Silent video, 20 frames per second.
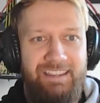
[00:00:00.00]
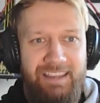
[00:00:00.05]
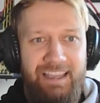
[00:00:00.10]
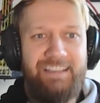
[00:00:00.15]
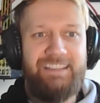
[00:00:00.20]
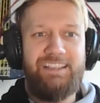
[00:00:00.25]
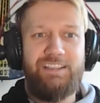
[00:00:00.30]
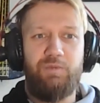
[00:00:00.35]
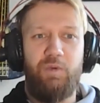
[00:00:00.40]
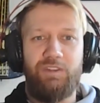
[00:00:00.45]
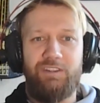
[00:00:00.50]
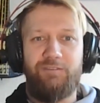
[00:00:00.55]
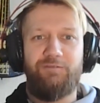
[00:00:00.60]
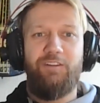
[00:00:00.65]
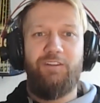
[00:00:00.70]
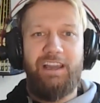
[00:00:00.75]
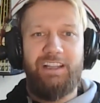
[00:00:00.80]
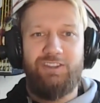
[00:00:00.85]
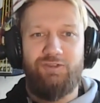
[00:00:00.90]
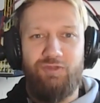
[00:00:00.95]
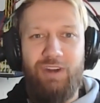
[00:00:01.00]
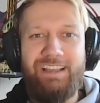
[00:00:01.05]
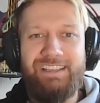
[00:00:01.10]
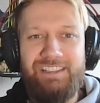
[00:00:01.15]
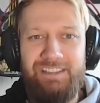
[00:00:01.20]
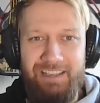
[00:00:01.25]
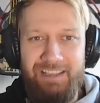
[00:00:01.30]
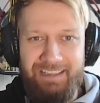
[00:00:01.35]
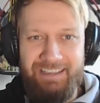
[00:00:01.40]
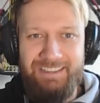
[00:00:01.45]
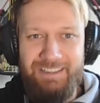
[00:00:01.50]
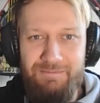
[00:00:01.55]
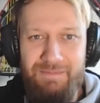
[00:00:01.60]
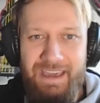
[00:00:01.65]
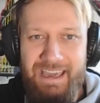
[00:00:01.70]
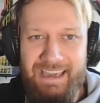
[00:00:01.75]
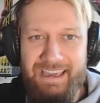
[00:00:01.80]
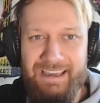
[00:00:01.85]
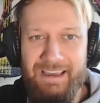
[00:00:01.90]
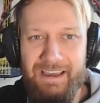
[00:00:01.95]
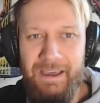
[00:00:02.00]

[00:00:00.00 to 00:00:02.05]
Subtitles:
This is what defines wrestling to me.